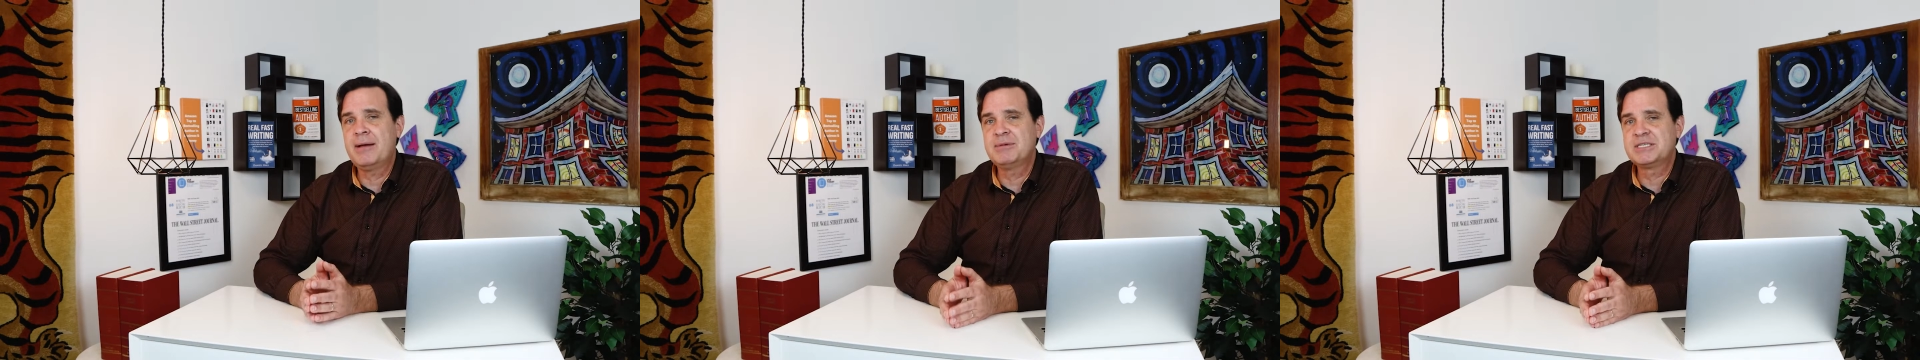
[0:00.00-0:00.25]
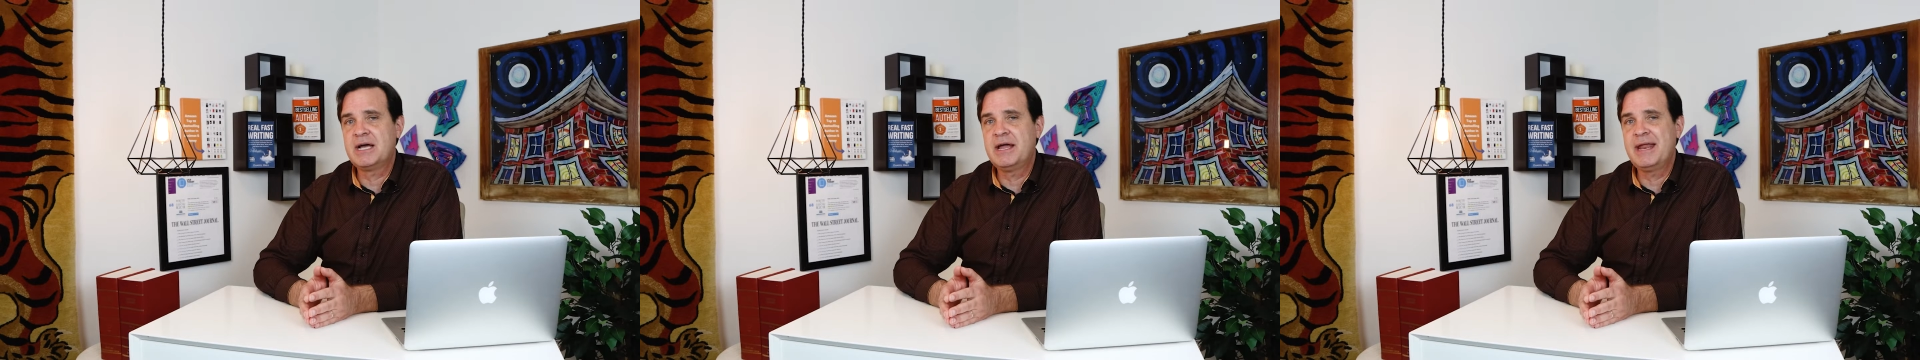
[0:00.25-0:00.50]

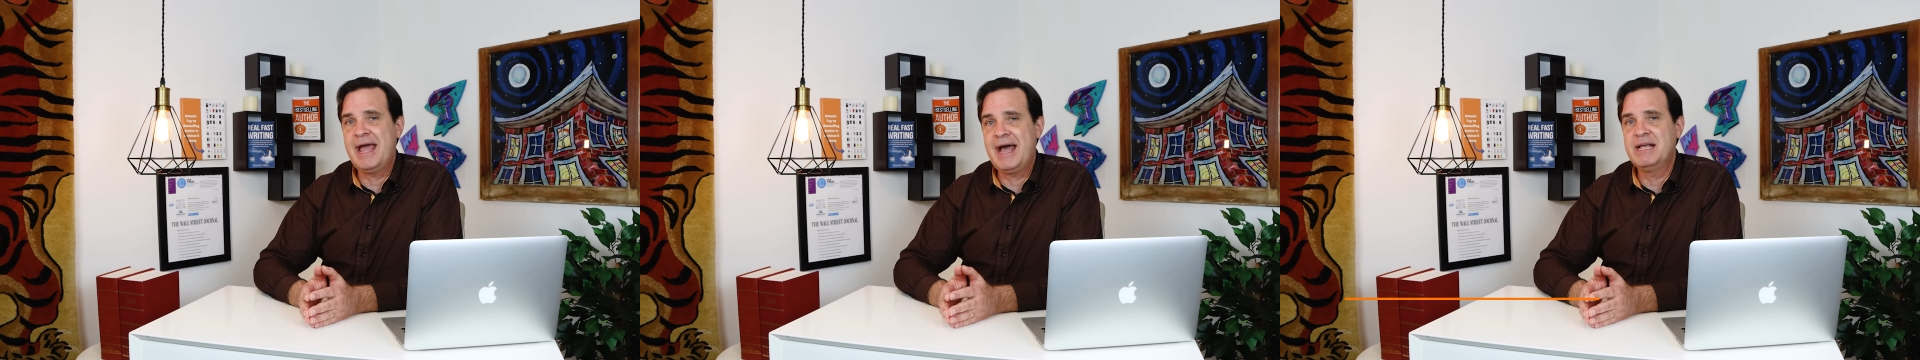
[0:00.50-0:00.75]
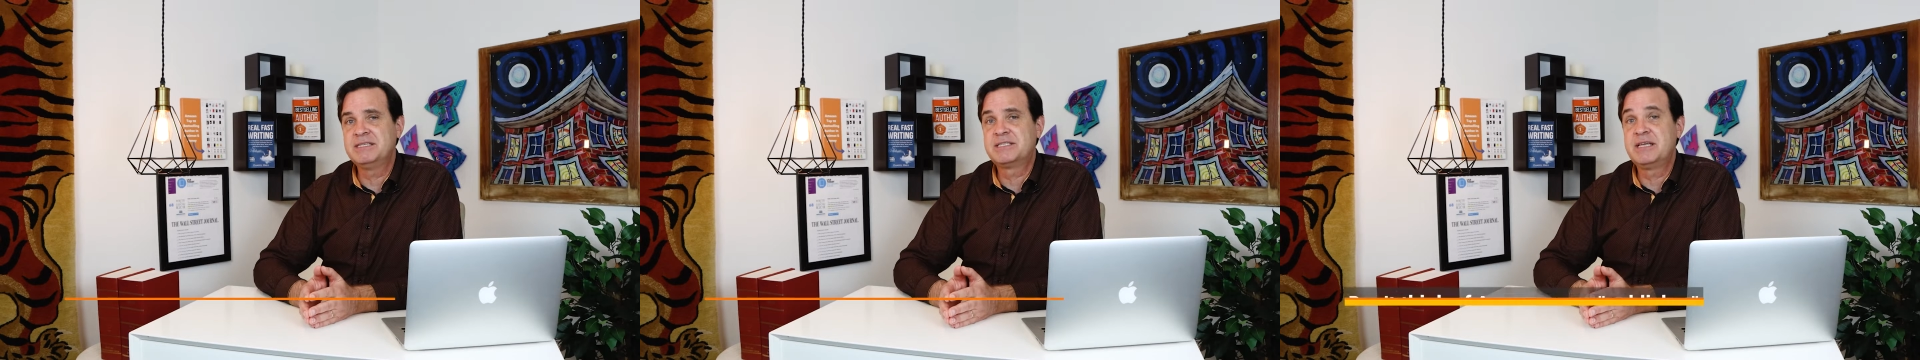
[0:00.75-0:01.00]
Amazon
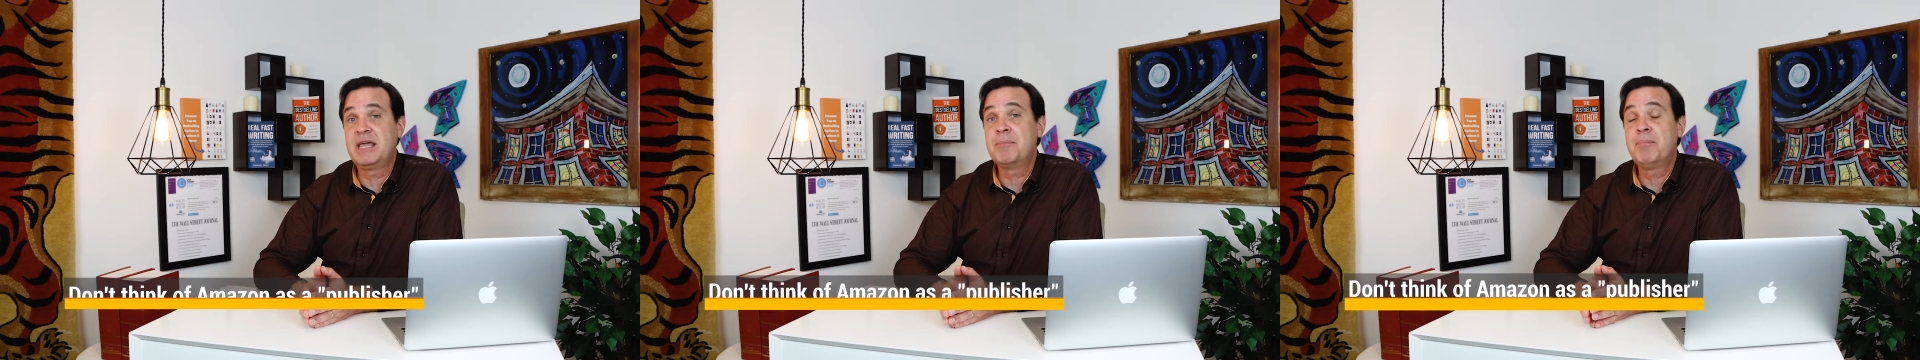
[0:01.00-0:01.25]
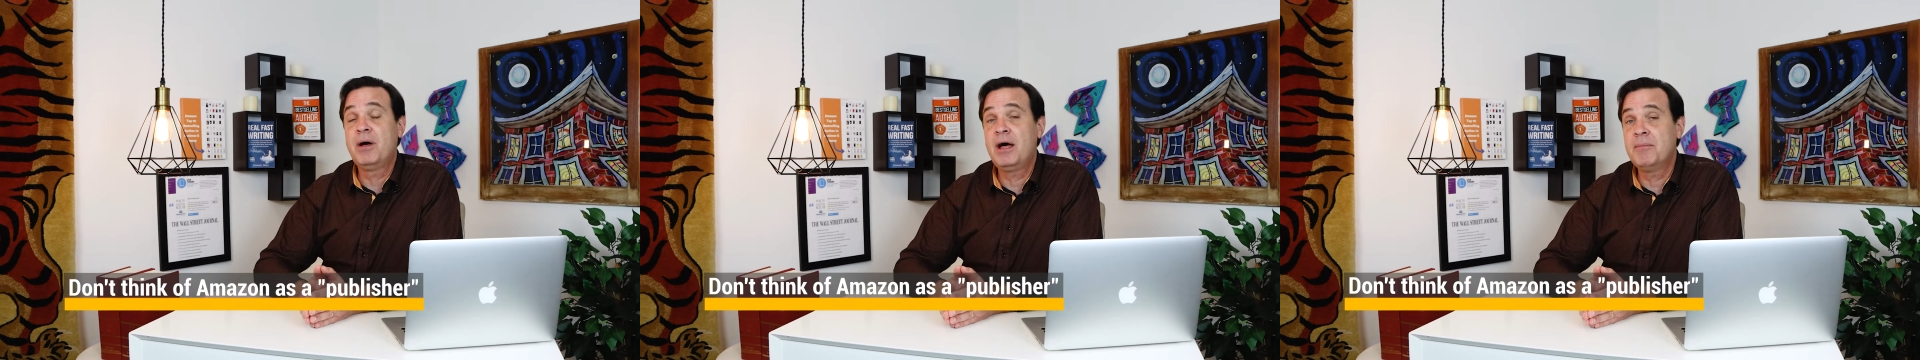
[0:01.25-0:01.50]
as the
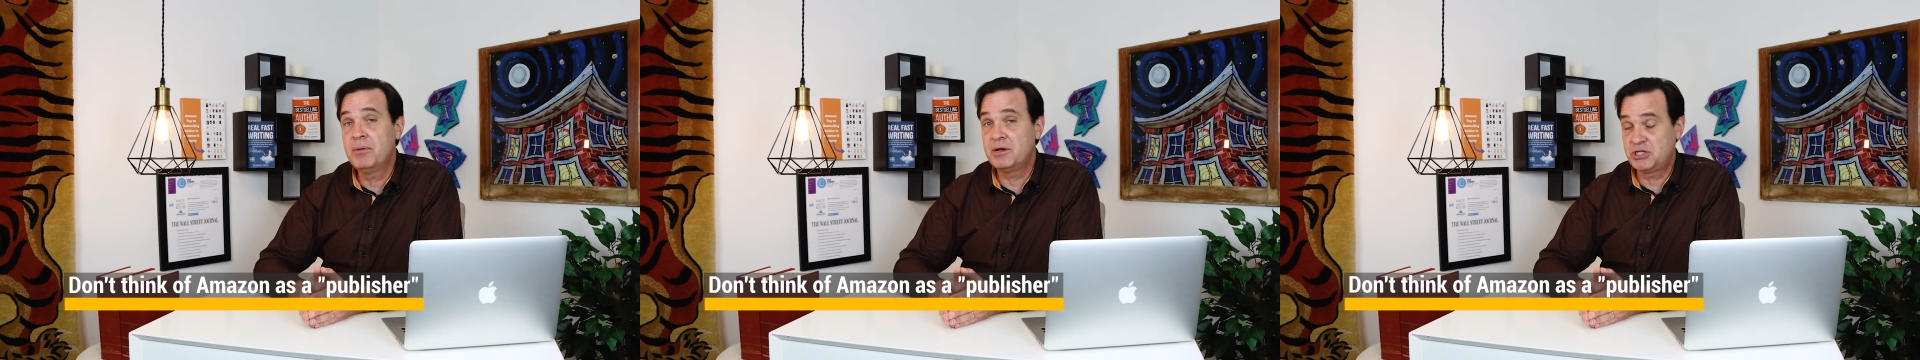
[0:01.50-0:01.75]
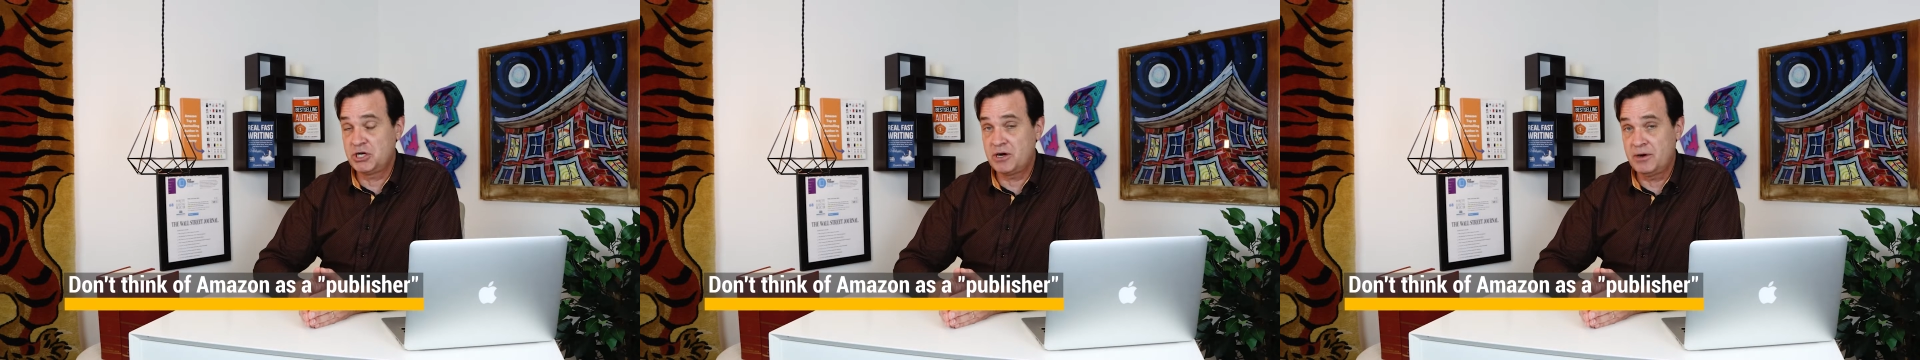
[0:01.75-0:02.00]

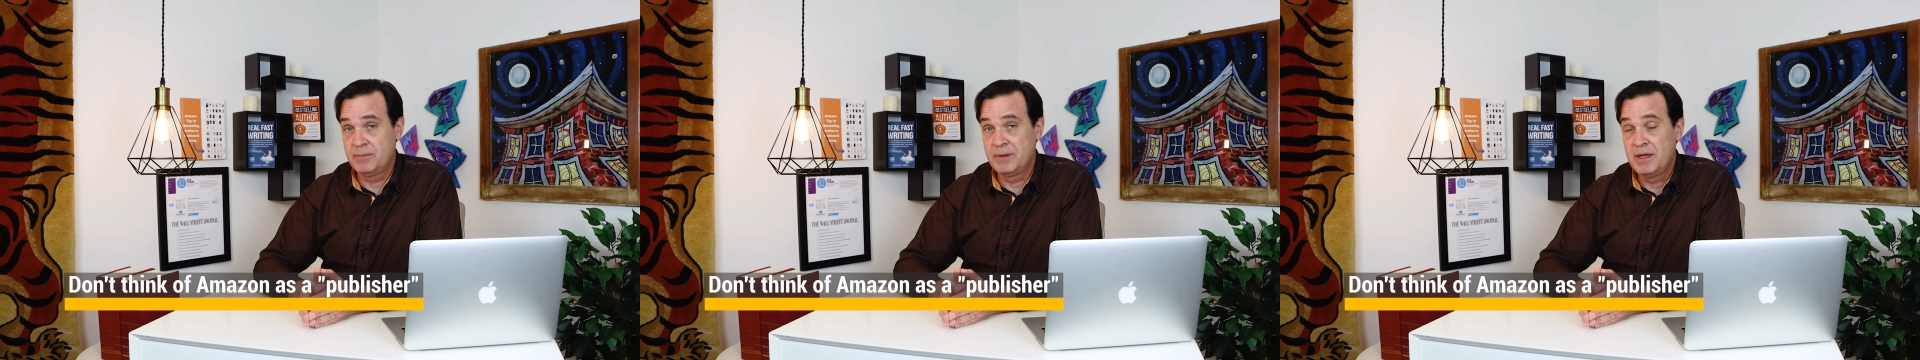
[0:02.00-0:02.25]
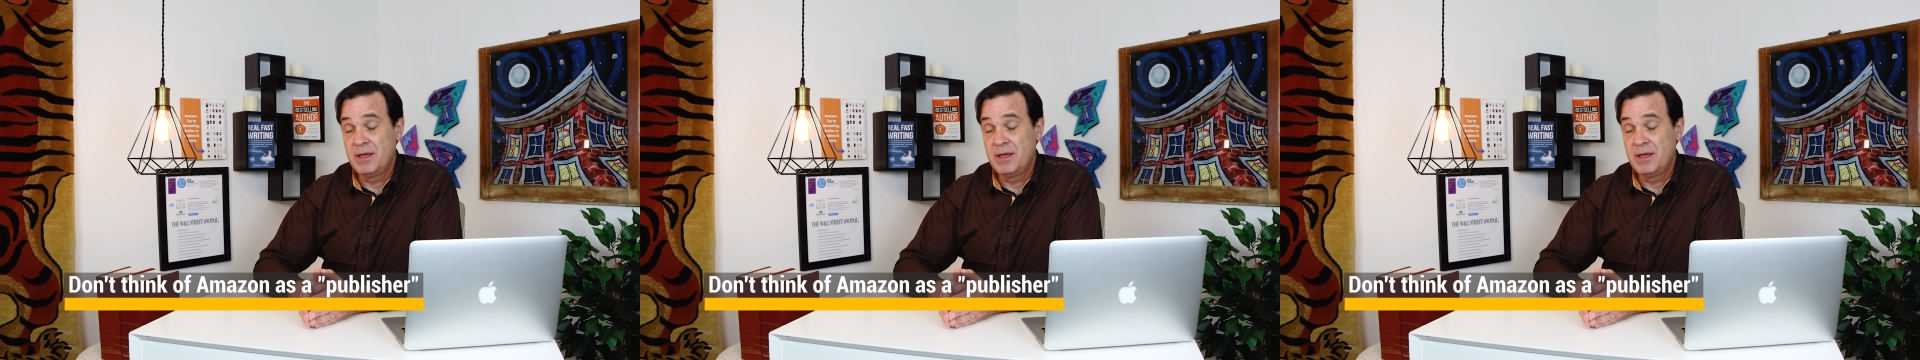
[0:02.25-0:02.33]
publisher.